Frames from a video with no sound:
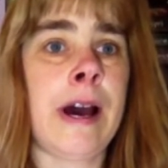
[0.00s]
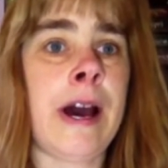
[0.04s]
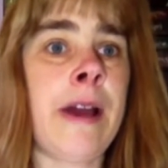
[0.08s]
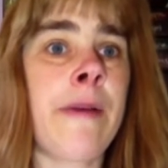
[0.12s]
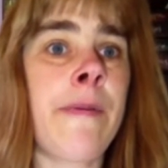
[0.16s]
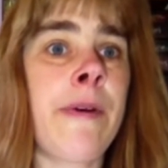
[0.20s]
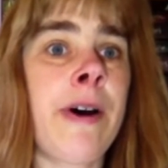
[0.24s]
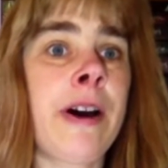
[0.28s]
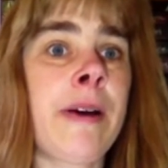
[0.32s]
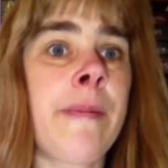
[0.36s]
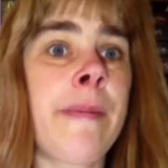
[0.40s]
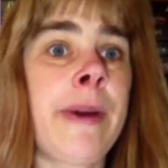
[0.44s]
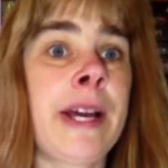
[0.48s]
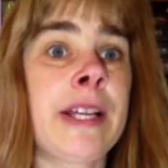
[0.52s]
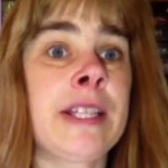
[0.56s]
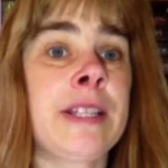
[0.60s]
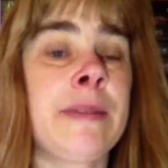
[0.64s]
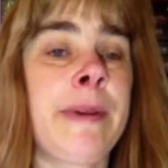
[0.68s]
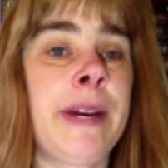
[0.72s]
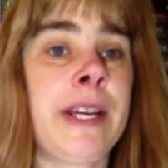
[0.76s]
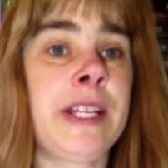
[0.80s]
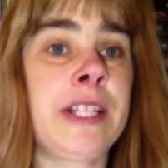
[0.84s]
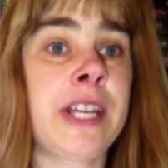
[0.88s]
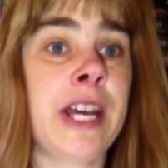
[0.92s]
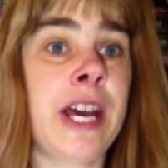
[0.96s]
welcome back to
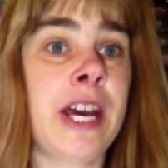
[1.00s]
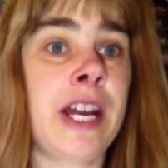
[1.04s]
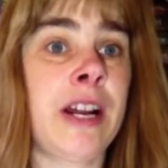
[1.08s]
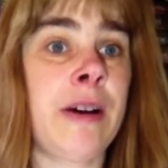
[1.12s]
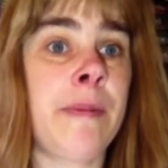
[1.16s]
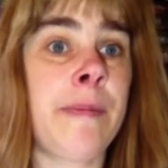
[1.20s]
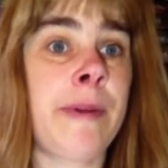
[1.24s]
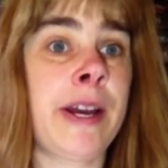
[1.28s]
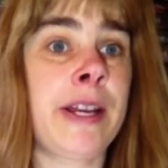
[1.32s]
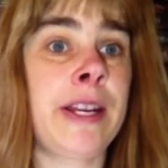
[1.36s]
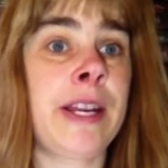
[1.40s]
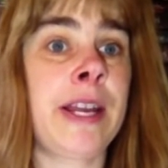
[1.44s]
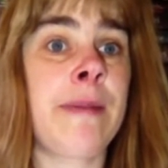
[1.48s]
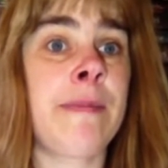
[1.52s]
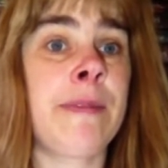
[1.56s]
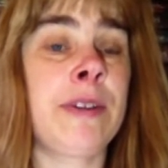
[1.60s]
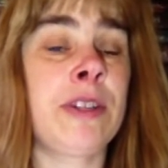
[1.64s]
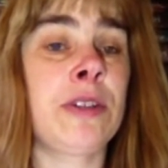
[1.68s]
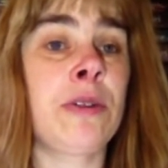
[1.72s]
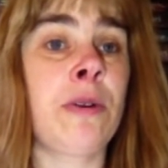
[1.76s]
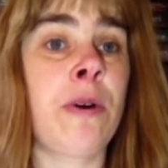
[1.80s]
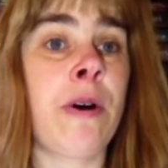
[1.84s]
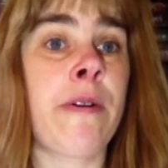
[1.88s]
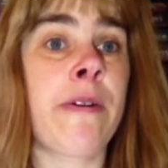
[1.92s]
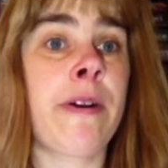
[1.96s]
my channel. My name is
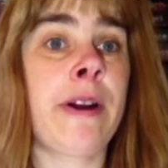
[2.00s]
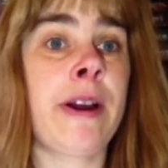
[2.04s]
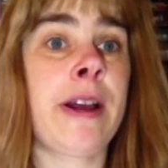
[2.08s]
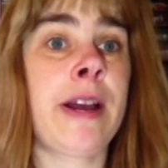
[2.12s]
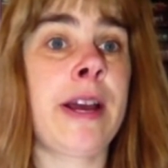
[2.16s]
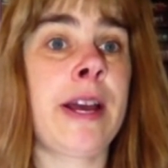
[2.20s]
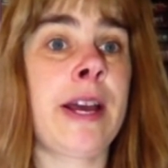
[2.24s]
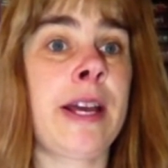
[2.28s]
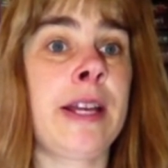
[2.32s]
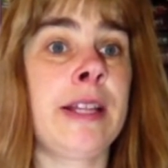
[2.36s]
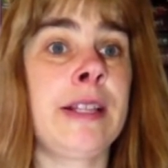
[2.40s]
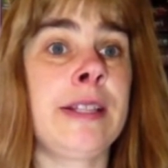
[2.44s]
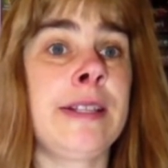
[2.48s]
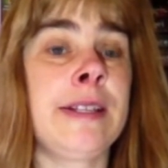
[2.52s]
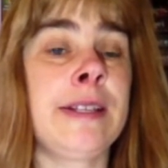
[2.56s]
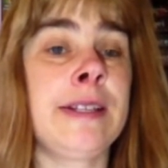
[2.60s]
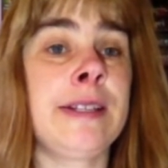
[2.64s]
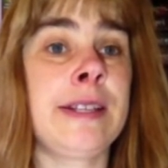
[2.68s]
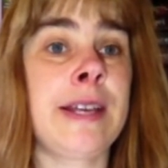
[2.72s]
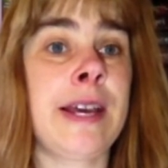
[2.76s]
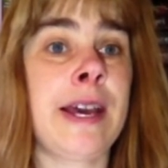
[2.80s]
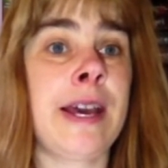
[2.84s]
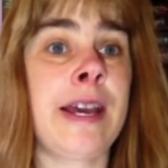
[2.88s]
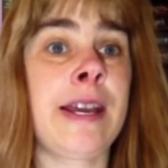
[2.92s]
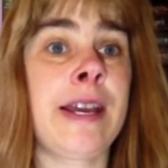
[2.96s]
Laura and
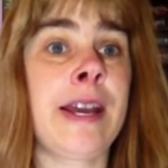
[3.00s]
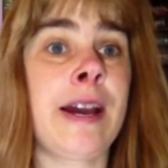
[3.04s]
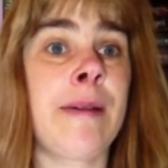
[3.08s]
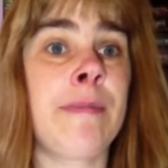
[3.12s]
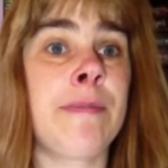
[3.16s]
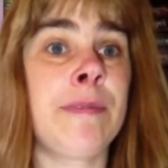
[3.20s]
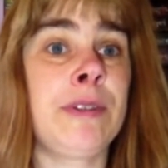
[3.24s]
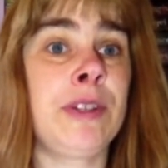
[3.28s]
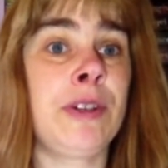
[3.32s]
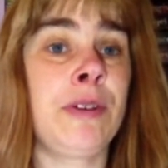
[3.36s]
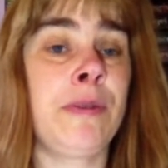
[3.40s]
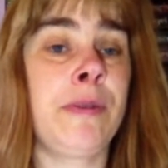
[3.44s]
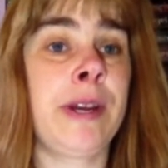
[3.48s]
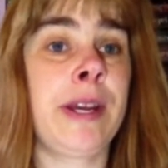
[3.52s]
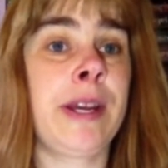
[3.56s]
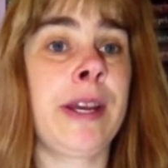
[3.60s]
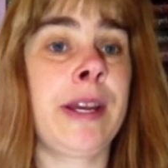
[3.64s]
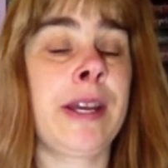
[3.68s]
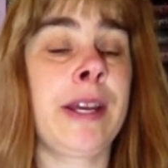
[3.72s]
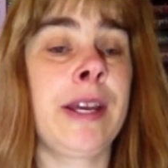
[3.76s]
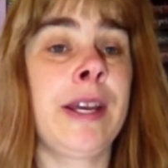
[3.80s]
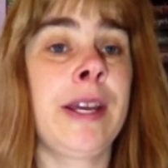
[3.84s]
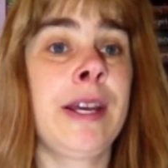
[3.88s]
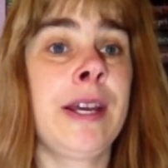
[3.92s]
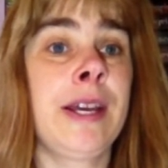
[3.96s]
today I'm
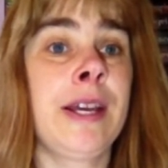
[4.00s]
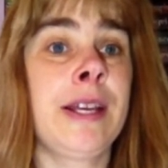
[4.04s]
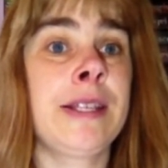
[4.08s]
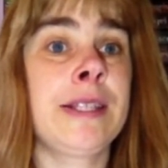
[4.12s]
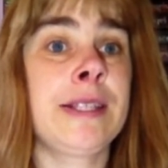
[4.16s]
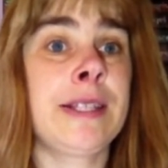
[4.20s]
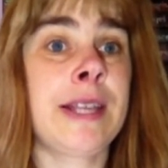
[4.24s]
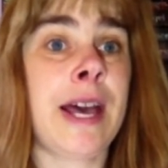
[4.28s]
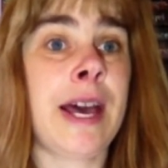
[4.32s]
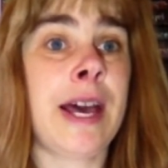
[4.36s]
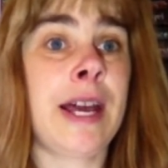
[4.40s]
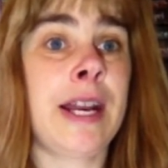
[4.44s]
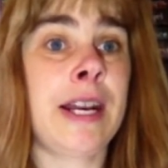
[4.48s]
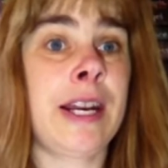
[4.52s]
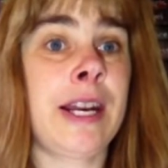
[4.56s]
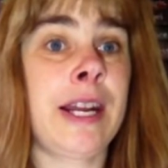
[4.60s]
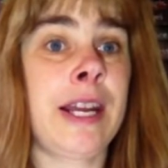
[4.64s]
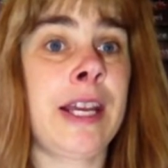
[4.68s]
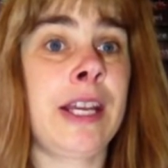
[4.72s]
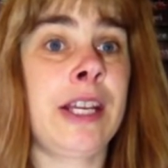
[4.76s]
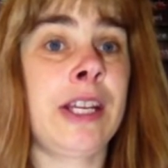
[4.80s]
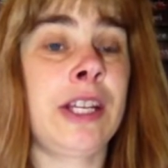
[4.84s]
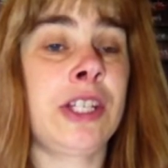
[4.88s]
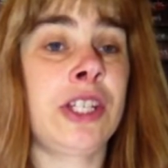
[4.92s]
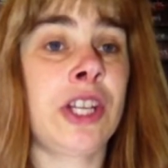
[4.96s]
doing
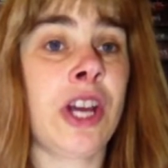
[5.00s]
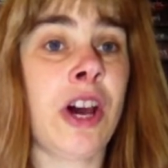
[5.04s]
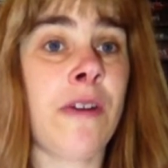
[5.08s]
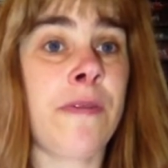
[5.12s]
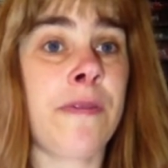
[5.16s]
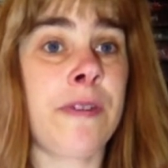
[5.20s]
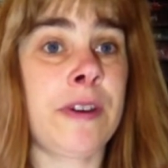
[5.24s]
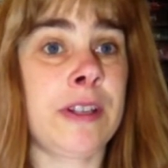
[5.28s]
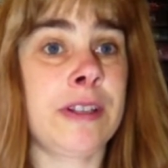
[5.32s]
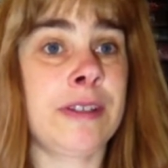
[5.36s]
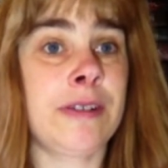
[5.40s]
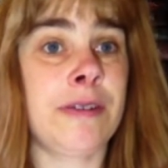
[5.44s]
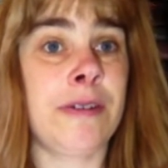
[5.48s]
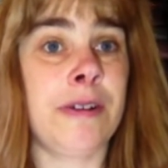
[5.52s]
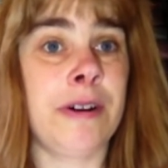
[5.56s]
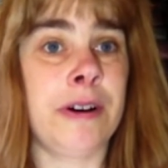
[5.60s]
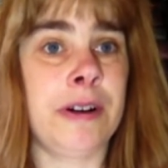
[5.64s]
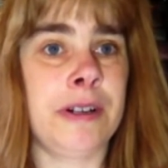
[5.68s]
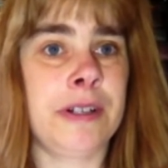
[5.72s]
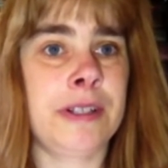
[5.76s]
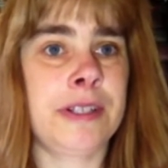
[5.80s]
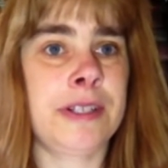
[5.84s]
Saturday Shelfie Tour.